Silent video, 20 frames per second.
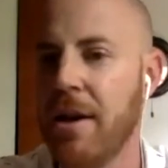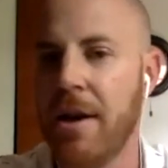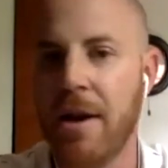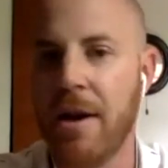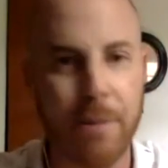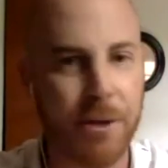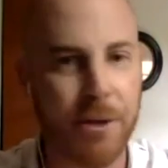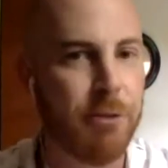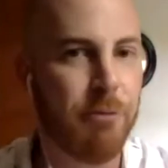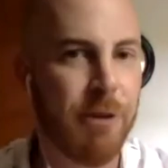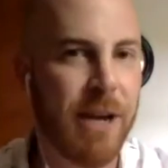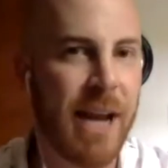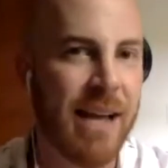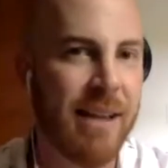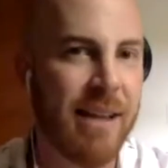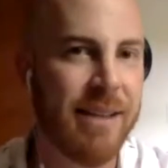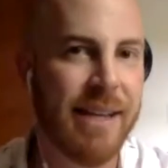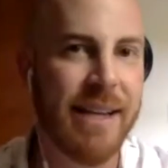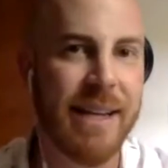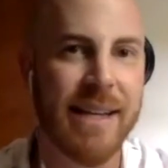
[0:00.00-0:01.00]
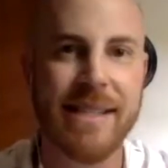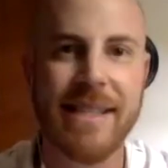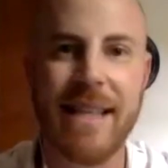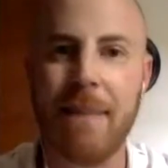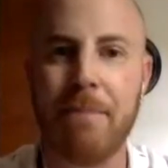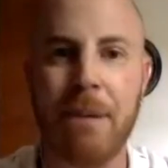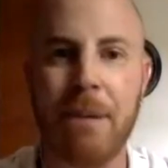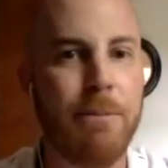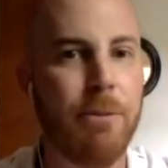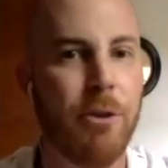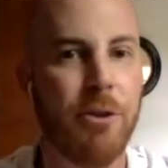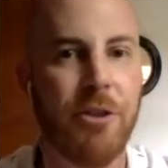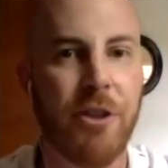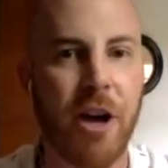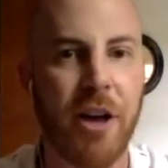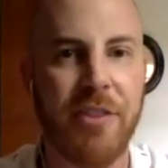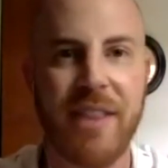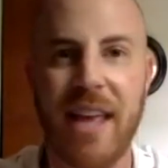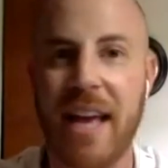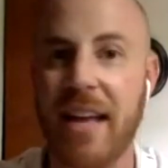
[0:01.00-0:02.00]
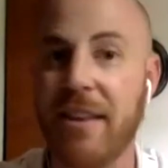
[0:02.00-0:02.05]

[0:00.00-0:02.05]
But the reality is that people thought that